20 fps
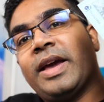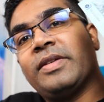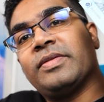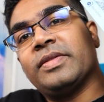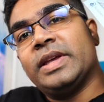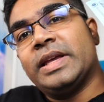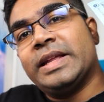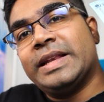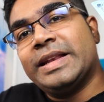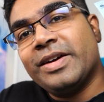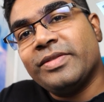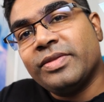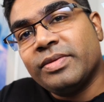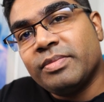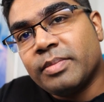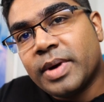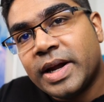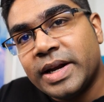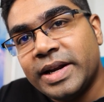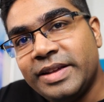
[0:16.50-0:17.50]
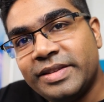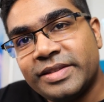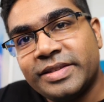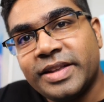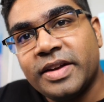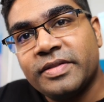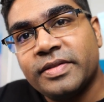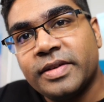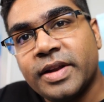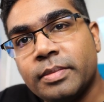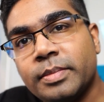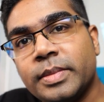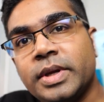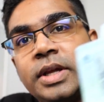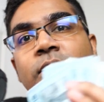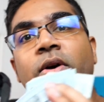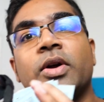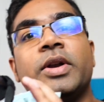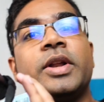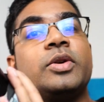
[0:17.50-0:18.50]
have enough money saved up
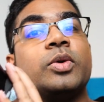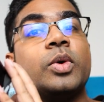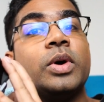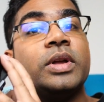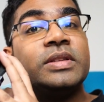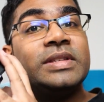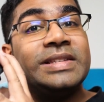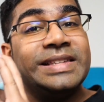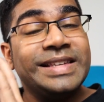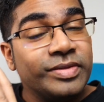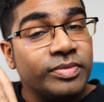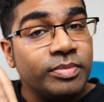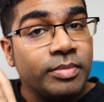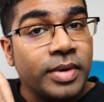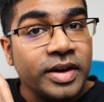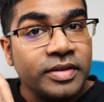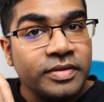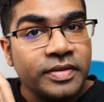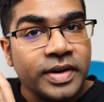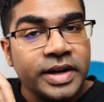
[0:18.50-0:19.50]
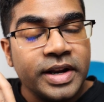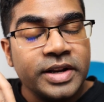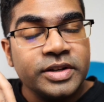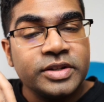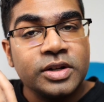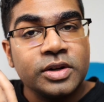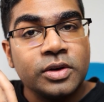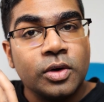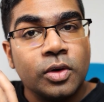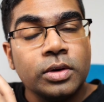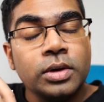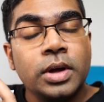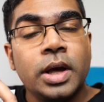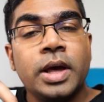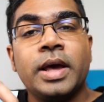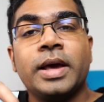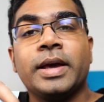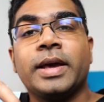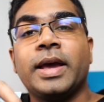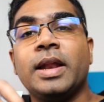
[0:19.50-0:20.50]
in order to achieve my financial goal
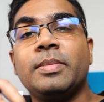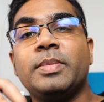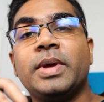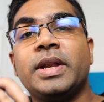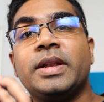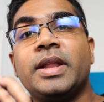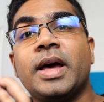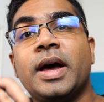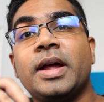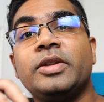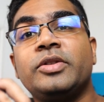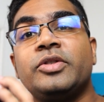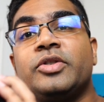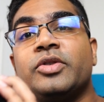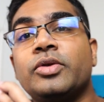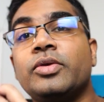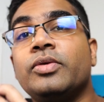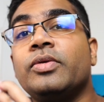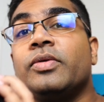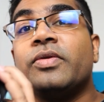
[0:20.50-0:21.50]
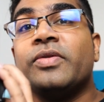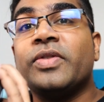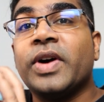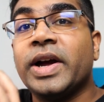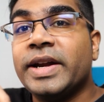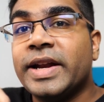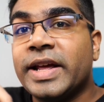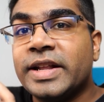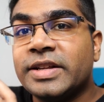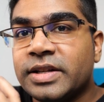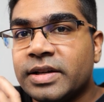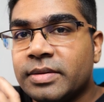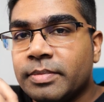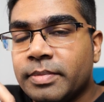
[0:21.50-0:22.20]
can be done through financial